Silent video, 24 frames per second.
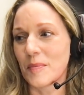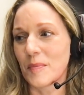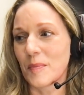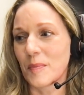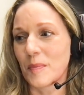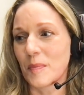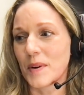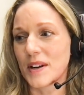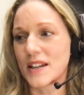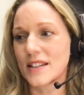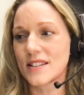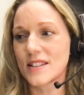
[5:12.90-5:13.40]

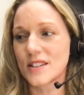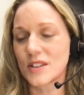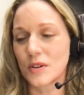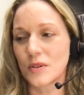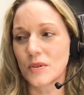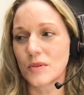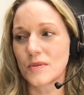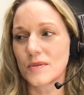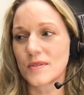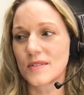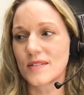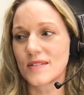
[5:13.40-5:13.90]
But it's
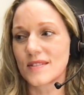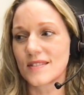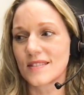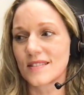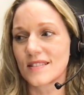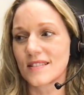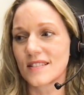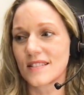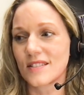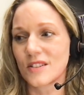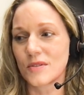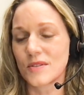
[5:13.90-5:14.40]
those
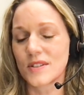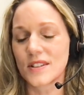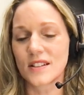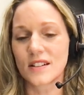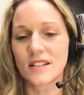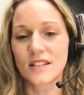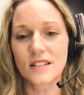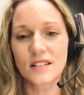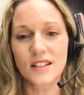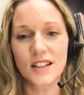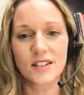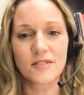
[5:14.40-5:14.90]
those
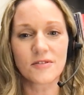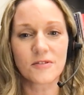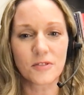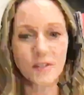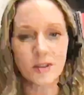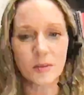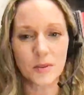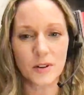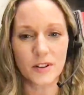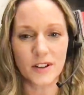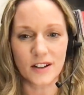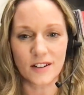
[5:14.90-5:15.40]
little
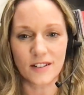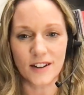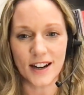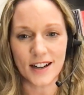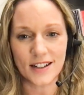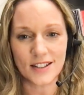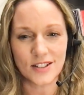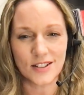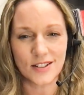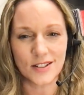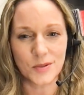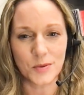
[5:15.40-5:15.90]
informal
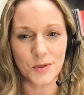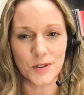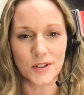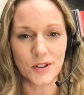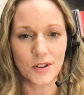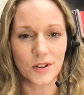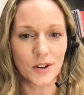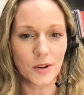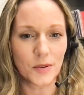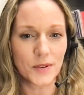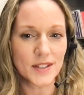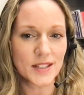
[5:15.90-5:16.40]
interactions where you
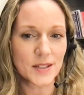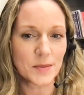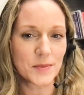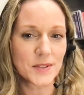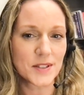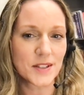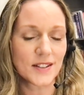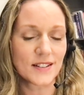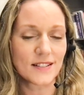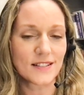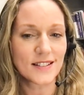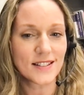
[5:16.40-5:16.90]
don't know what someone's
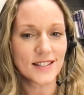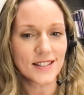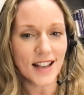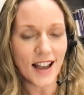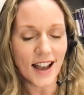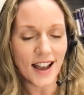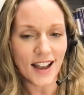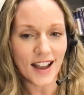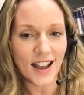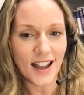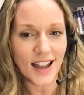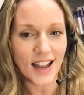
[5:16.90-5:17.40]
gonna
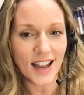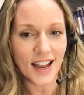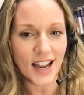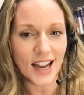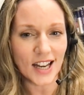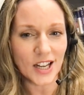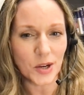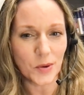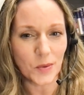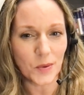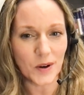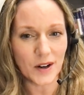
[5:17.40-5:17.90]
say
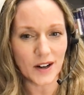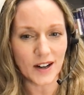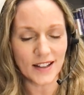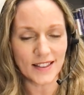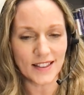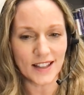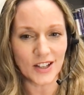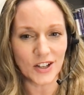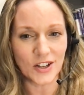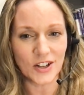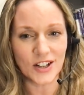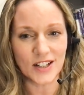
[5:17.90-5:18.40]
and you're worried
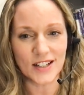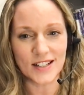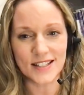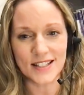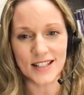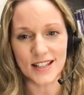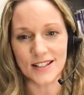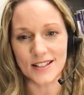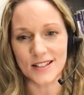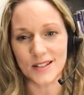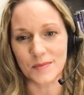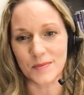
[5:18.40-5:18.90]
that you're gonna
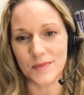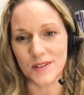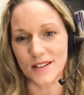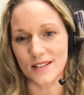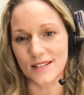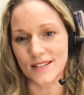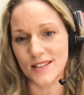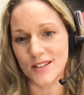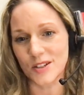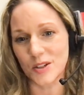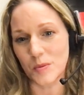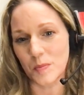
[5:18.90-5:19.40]
say something
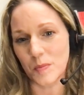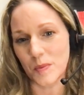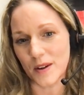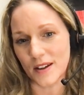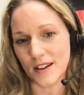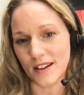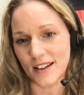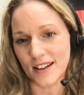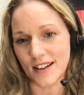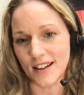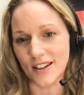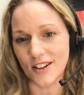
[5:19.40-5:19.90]

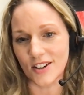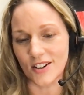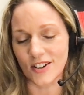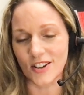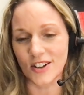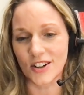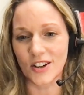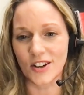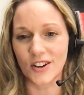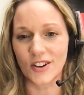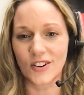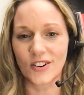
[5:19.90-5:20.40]
stupid or, you
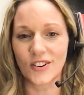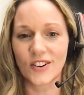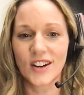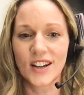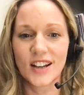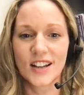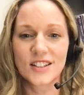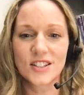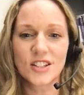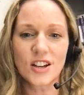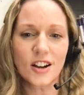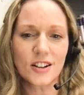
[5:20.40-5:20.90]
know,
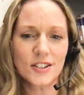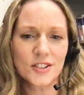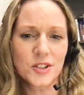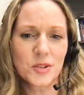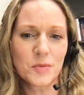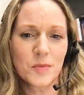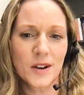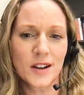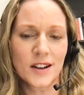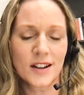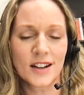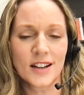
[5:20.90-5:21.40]
talk too
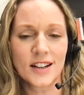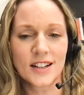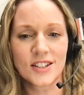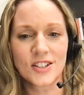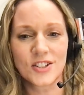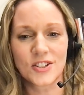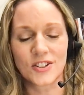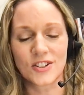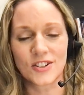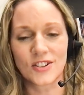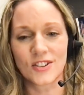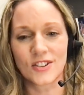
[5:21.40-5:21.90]
much
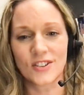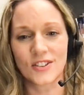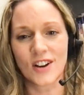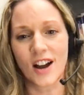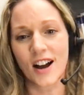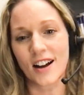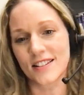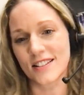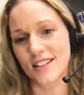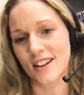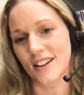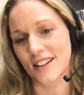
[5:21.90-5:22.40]
or
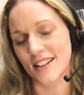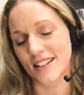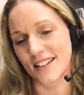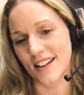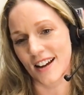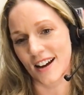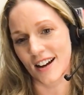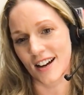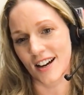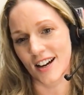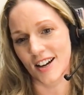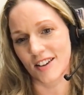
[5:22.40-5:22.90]
not talk
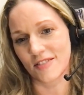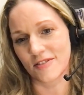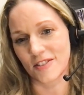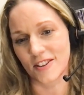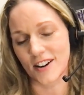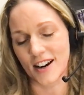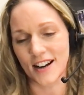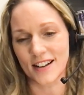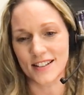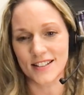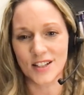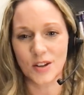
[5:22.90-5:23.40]
enough or
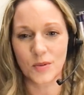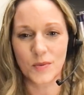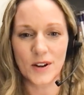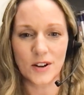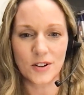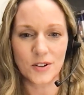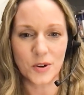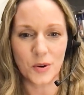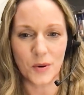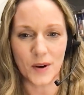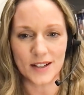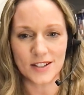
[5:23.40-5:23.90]
ask a
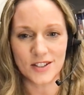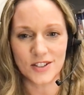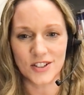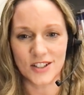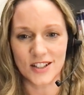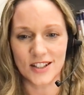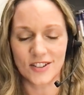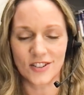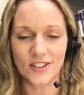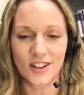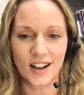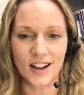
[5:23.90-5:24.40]
weird
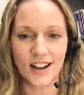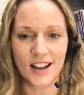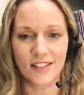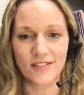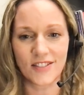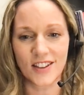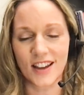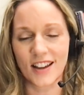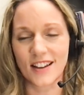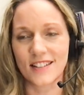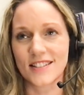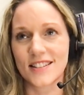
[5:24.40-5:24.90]
question or not have the
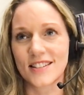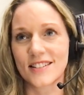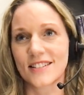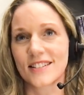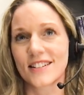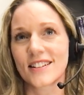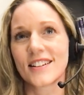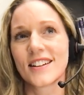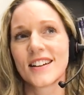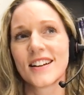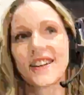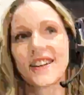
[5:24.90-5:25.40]
answer.